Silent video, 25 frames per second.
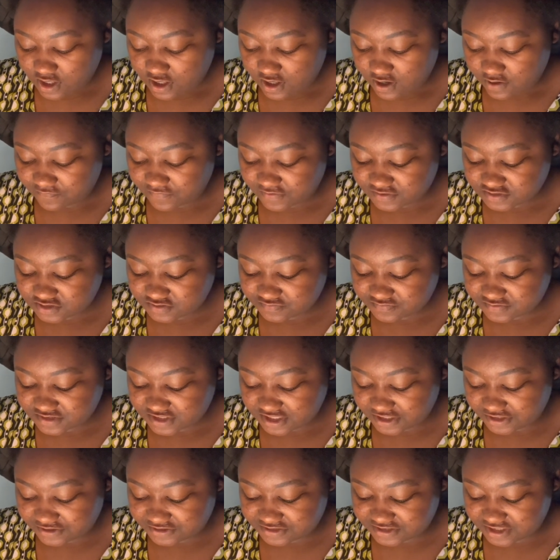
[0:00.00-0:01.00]
At first it was
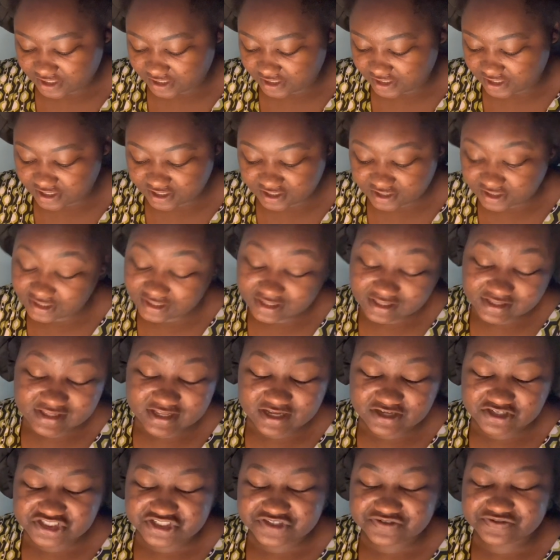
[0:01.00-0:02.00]
entertaining, and I liked
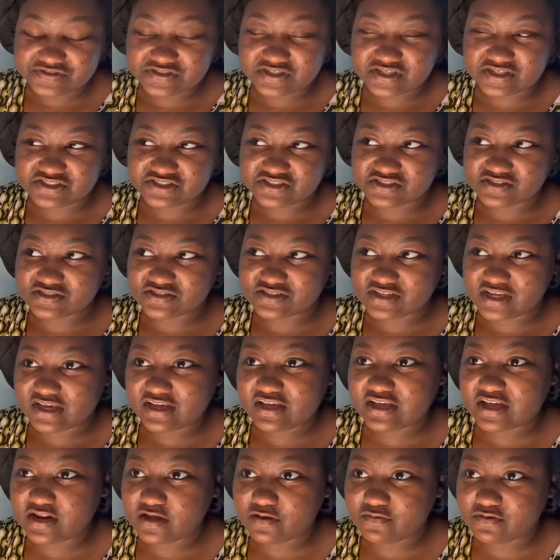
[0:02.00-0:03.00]
how she was like
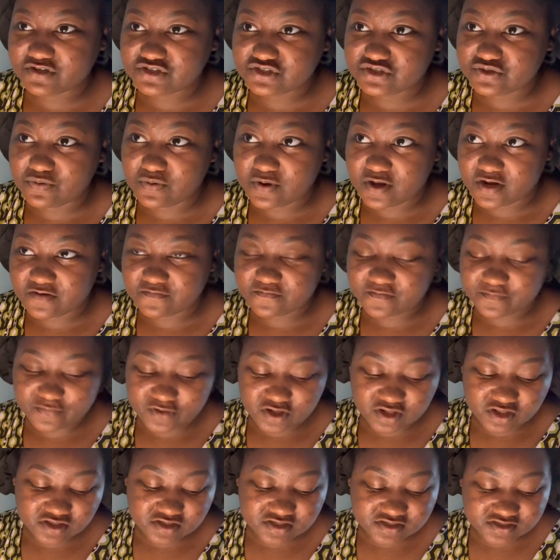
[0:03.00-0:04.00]
getting what she wanted from
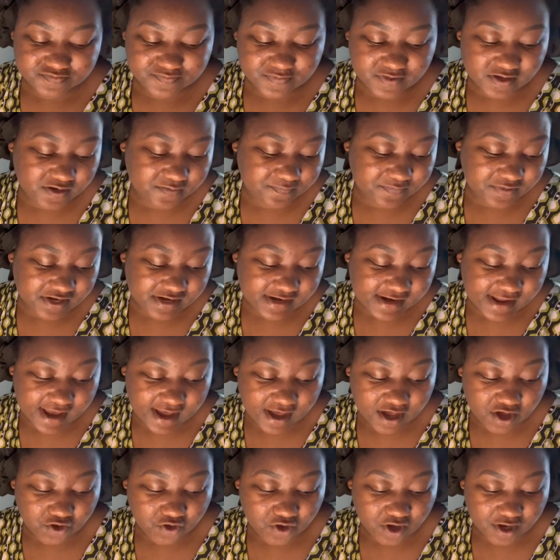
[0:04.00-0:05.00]
all of these men, but
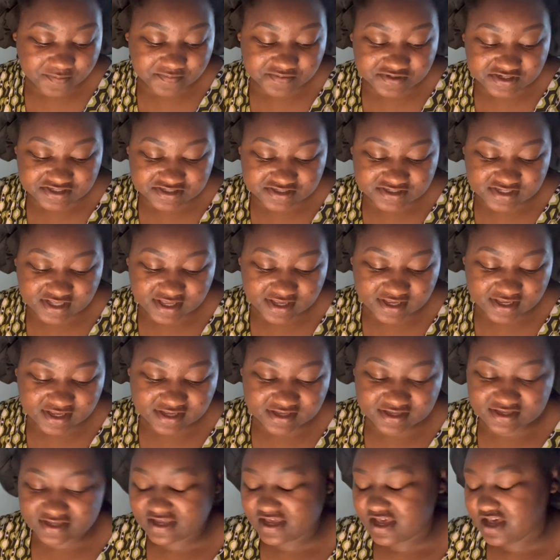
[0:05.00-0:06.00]
now I'm just
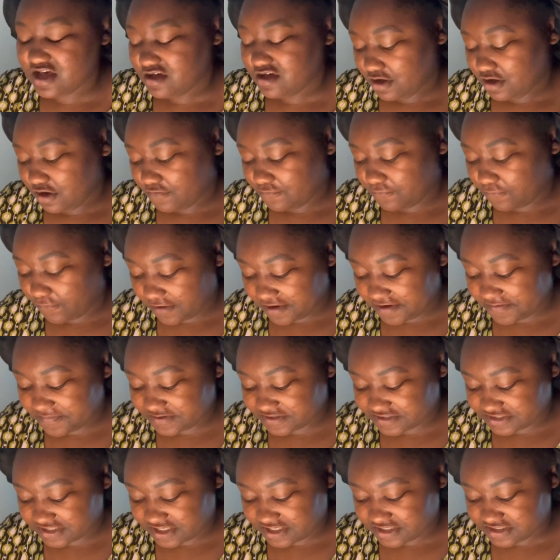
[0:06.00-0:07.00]
like
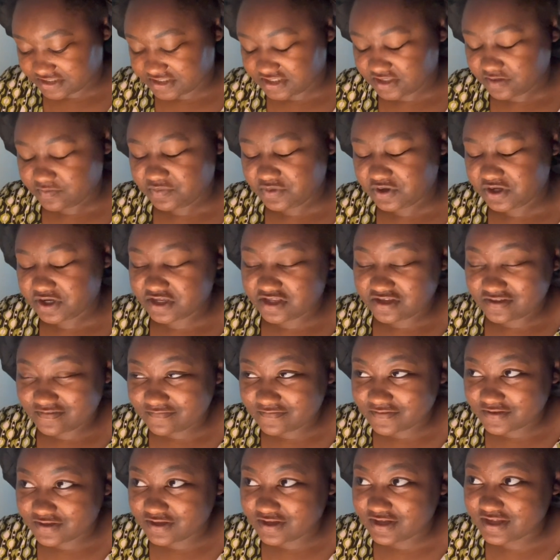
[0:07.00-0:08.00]
40% into the book,
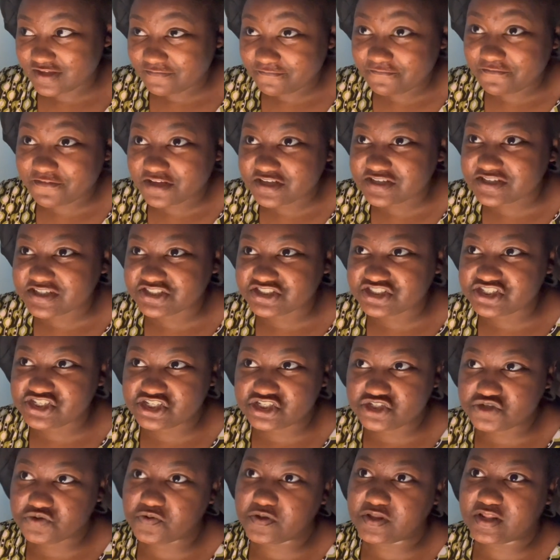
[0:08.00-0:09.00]
it feels like she's
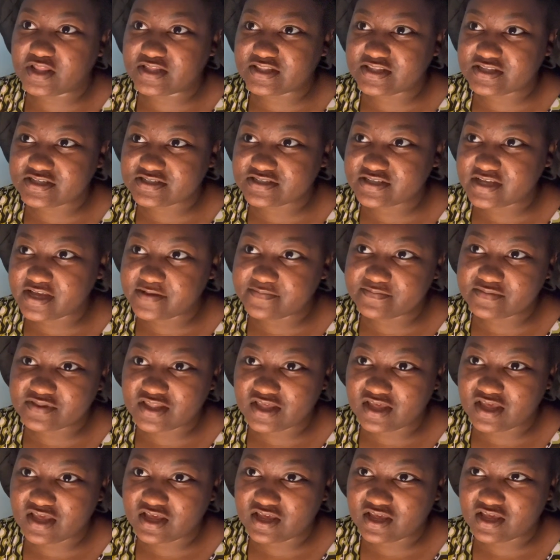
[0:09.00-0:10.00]
doing like the same
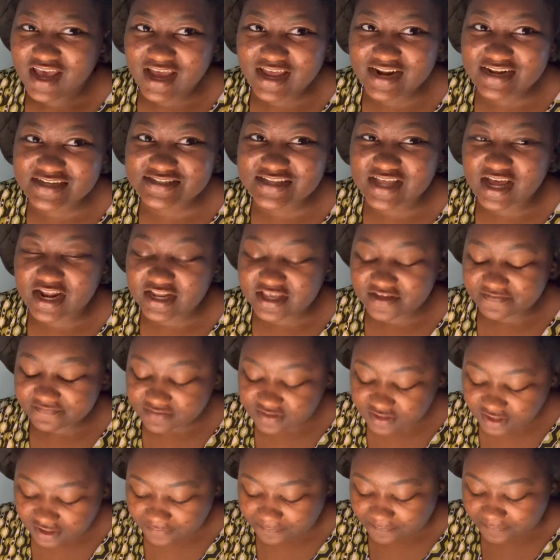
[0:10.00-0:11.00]
thing, and it's not
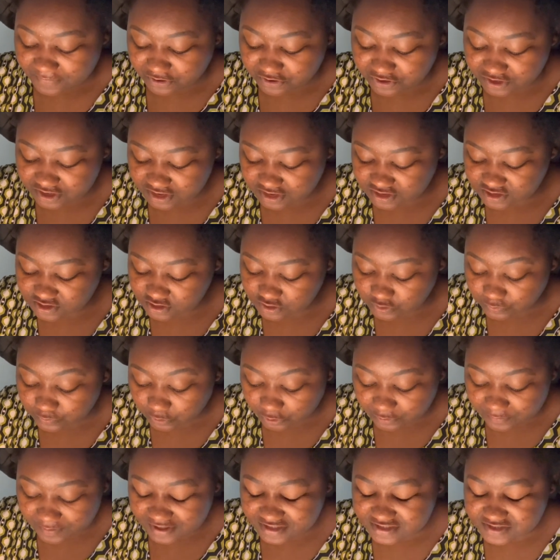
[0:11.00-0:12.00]
even like building the
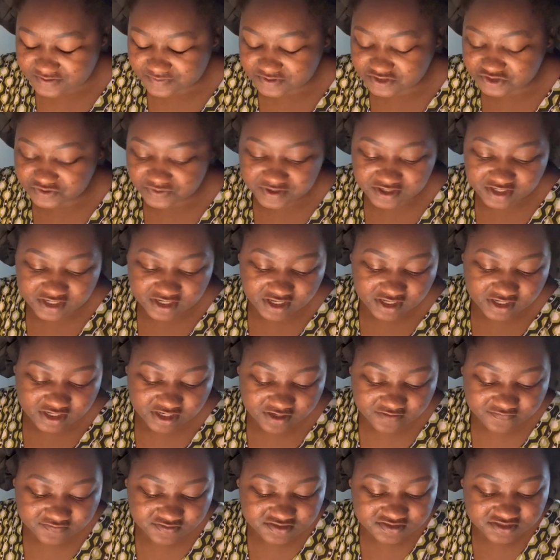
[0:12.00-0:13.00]
romance between
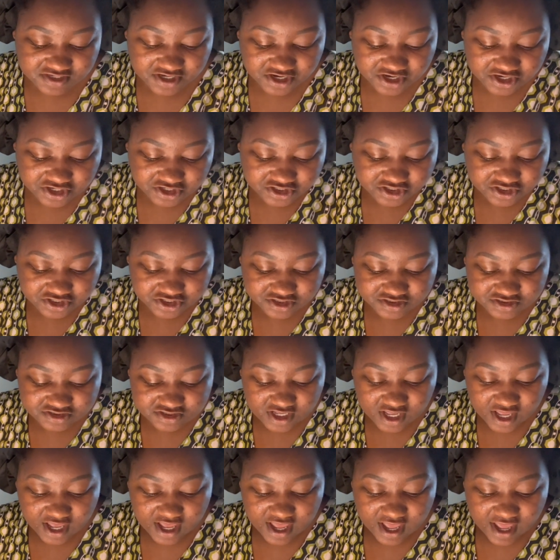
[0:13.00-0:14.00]
any of these characters.
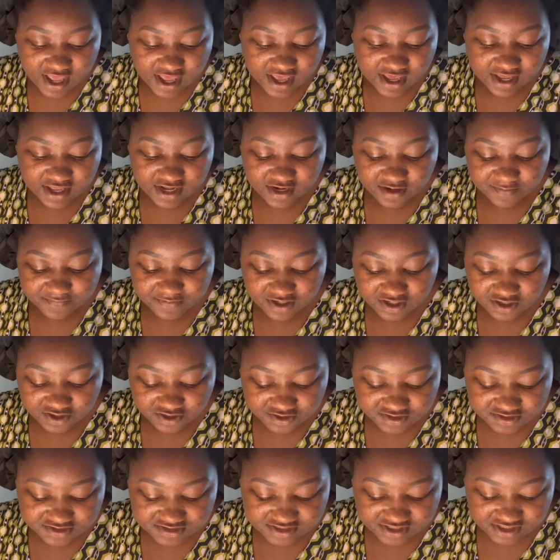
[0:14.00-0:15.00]
And I'm not
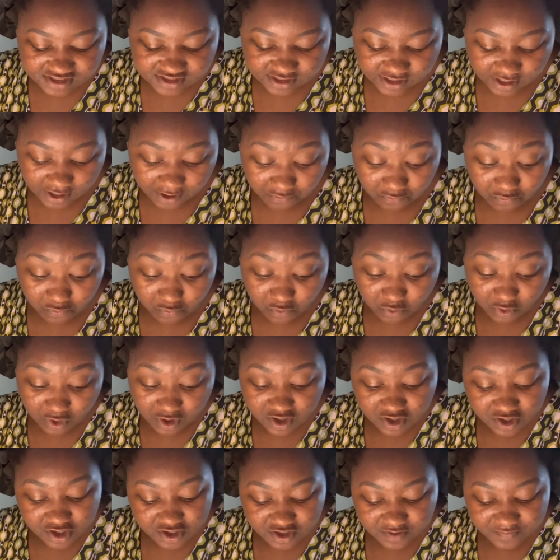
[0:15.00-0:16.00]
gonna say that I want
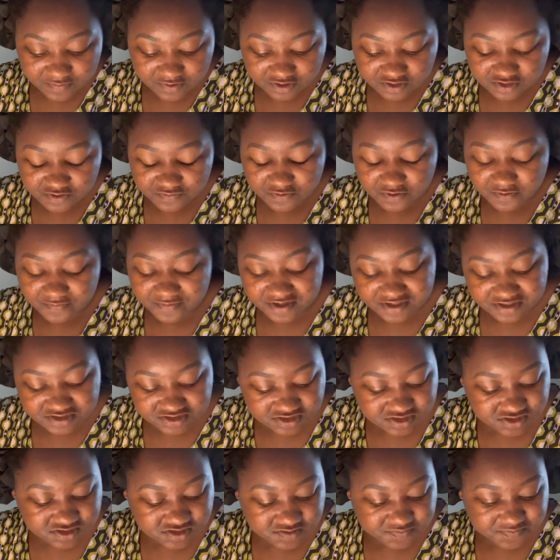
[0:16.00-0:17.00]
her to build the
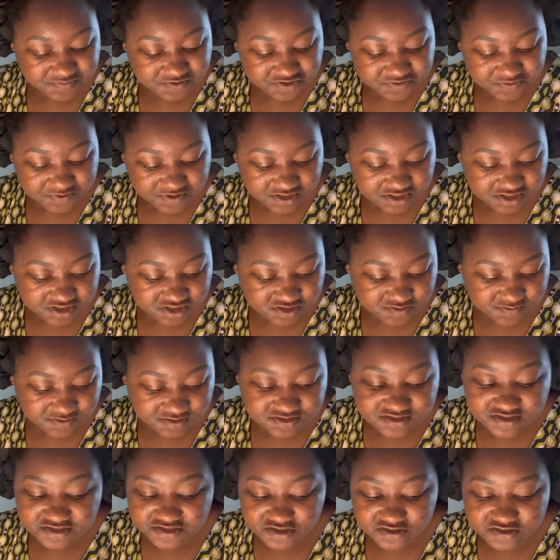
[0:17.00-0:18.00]
romances between these,
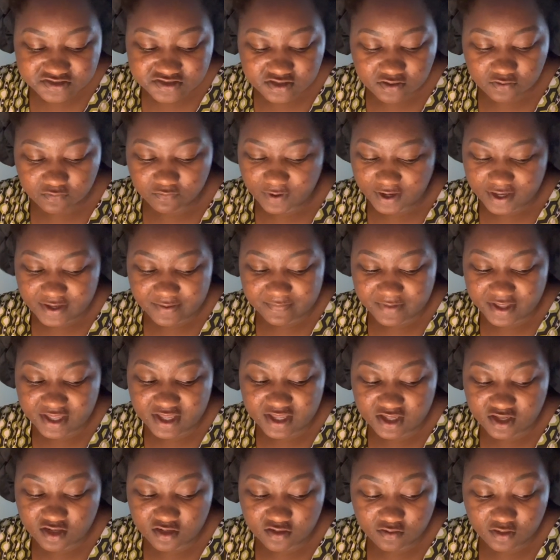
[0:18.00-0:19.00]
because these are still white
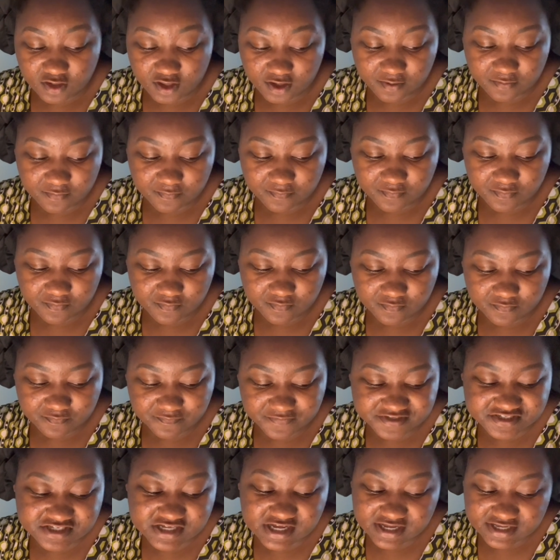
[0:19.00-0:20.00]
men, like
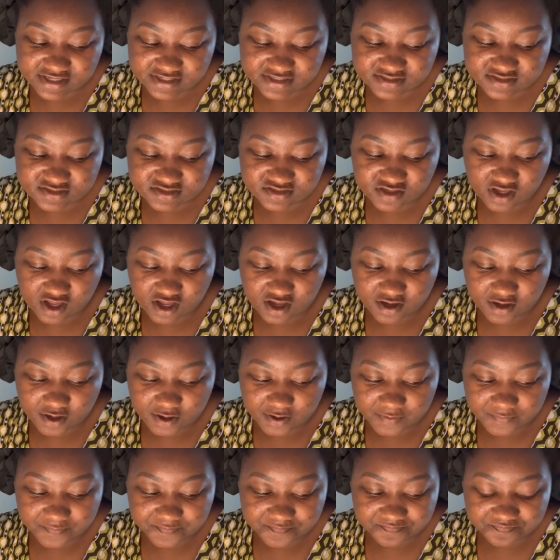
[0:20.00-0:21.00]
besides
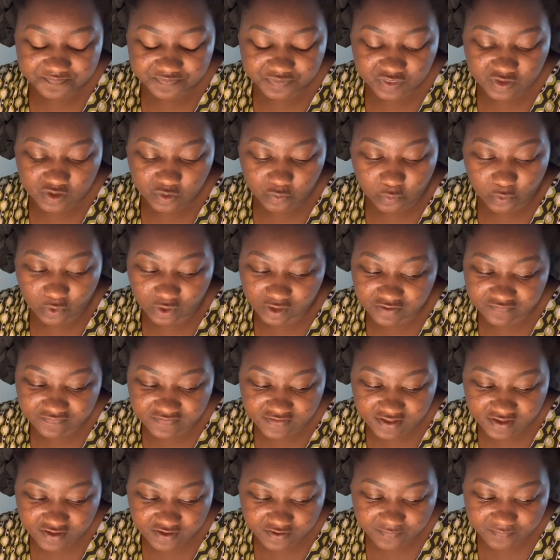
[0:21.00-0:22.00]
one of
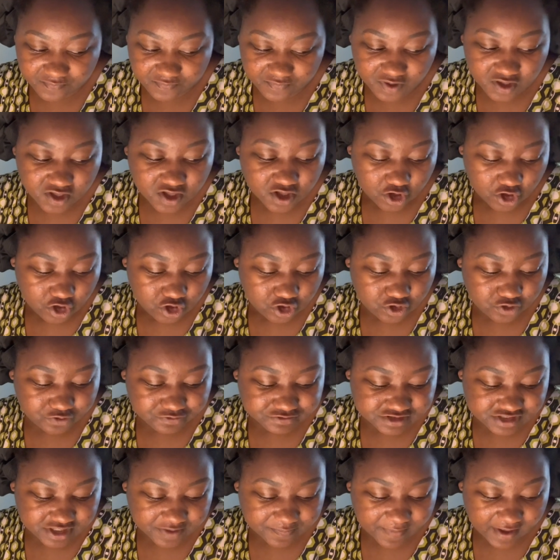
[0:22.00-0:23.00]
them who
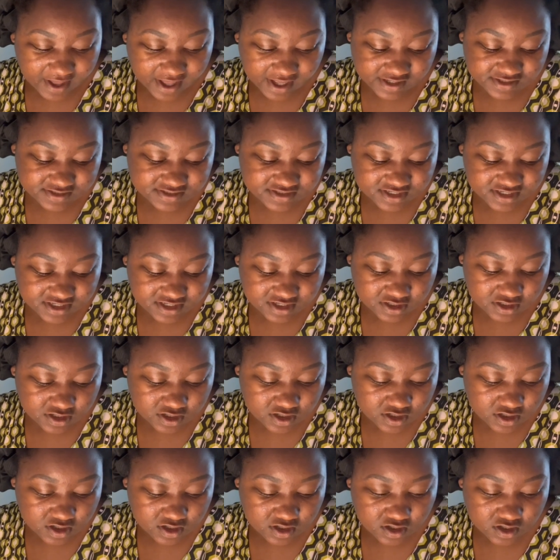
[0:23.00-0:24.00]
was like
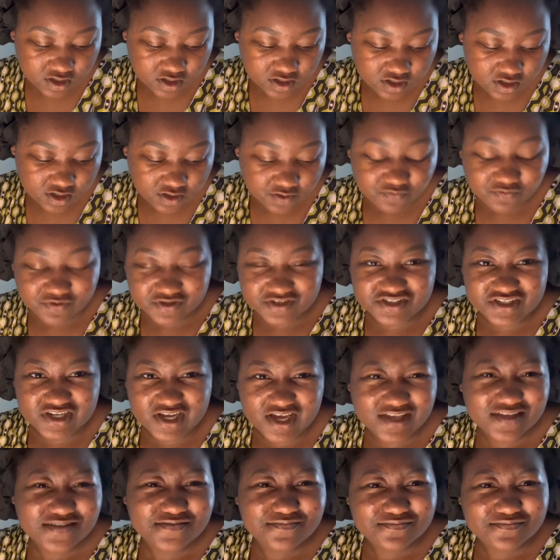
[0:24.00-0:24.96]
passing, which I